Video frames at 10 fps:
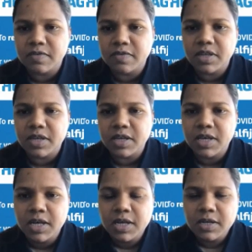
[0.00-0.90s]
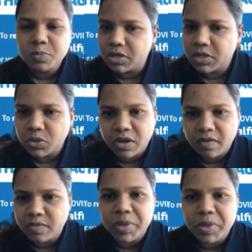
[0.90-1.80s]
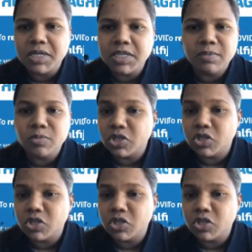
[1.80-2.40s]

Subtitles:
everything because we have a bigger team.